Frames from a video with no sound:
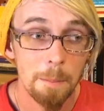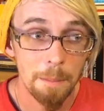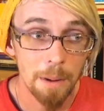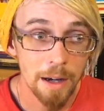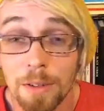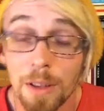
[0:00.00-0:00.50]

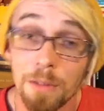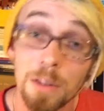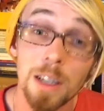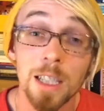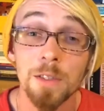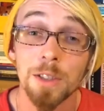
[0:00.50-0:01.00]
but the
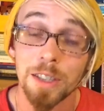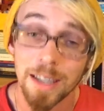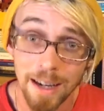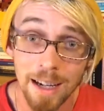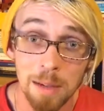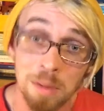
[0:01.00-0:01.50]
philosopher's
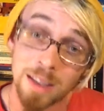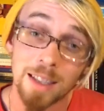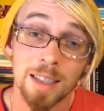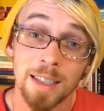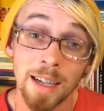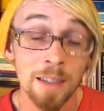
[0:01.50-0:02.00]
game is to
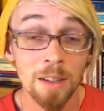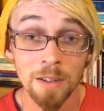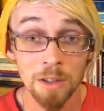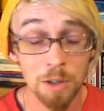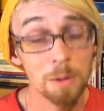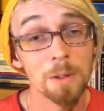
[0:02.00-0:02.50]
stand on the
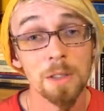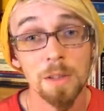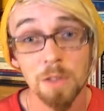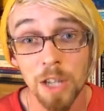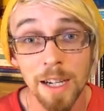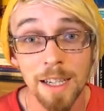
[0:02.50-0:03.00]
shoulders of
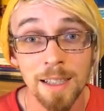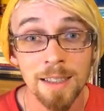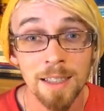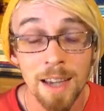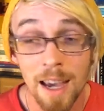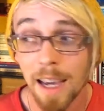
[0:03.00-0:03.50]

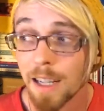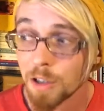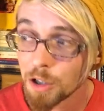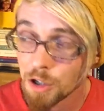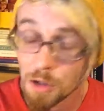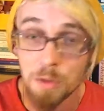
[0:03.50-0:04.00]
giants and
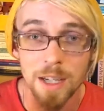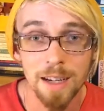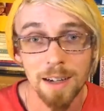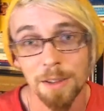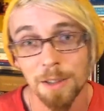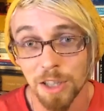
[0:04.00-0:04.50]
shoot at
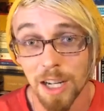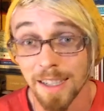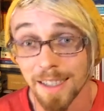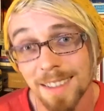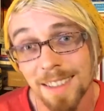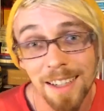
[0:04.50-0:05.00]
other
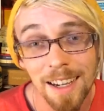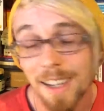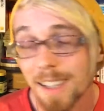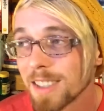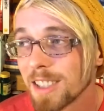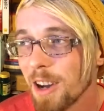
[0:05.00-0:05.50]
giants.
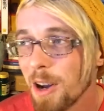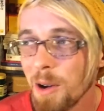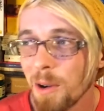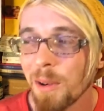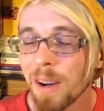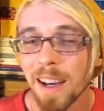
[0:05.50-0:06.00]

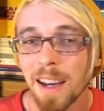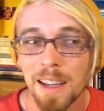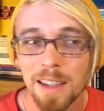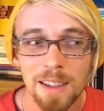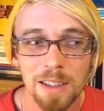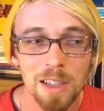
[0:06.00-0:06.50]
So
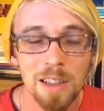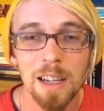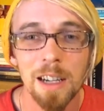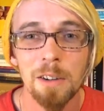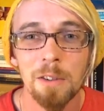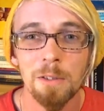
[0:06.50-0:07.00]
there's a
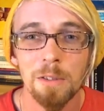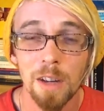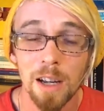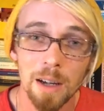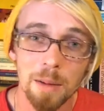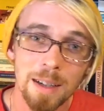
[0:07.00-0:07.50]
lot of,
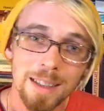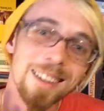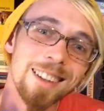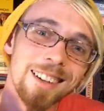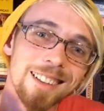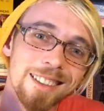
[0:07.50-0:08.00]
it's
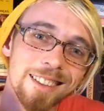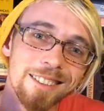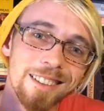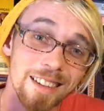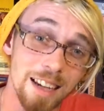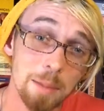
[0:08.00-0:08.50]
not
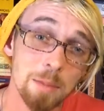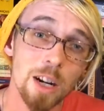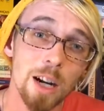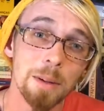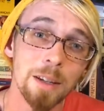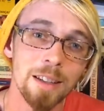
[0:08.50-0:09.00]
necessarily
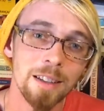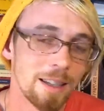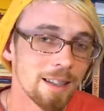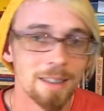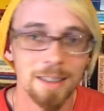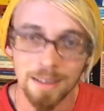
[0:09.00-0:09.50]
name-dropping.
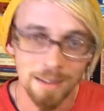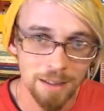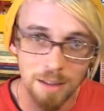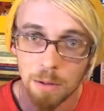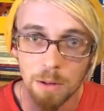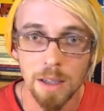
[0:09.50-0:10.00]
Yes, it is. It's
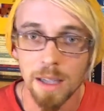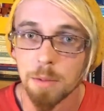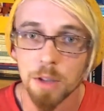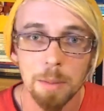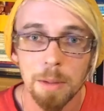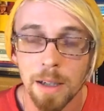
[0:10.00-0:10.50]
totally
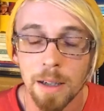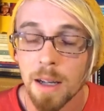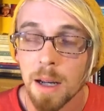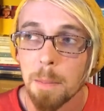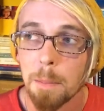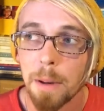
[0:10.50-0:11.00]
name-dropping.
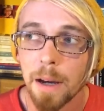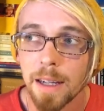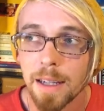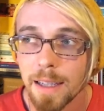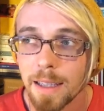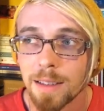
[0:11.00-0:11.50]
But